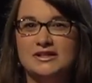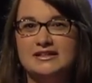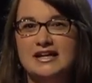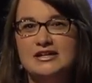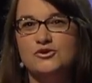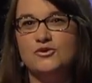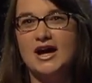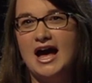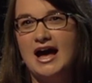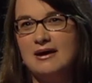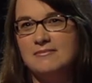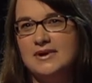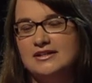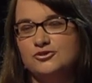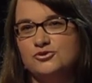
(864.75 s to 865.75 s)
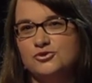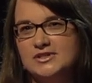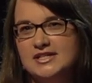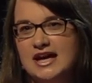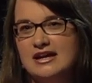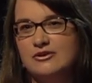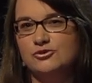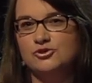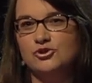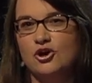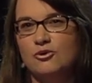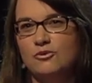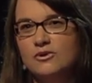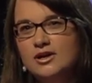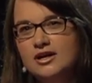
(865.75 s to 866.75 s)
But then you come and you say, you
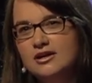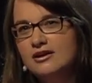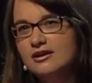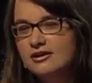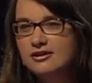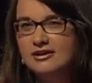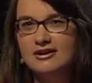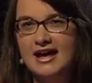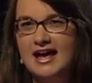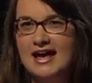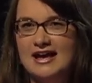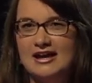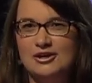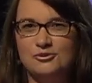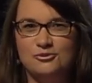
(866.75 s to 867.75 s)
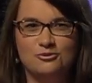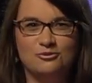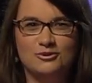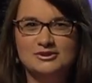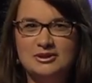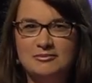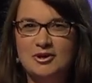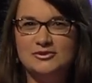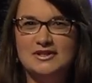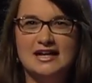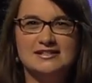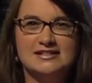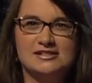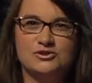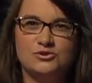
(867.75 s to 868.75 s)
know, hey, what about
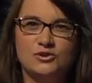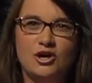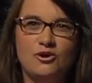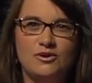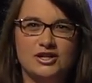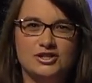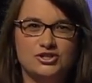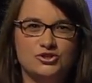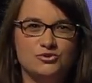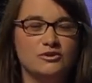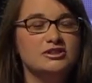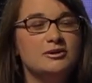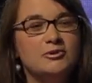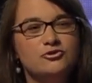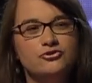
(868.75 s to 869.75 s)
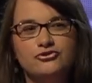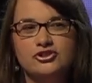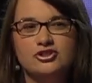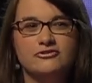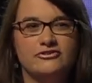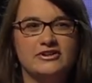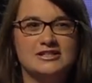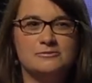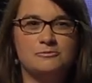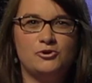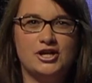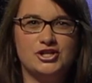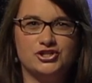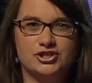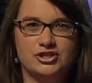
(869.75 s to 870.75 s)
access to knowledge? What about freedom of
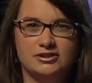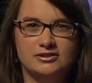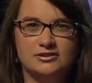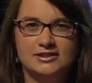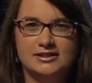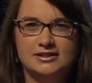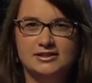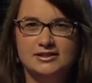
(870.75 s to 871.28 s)
expression?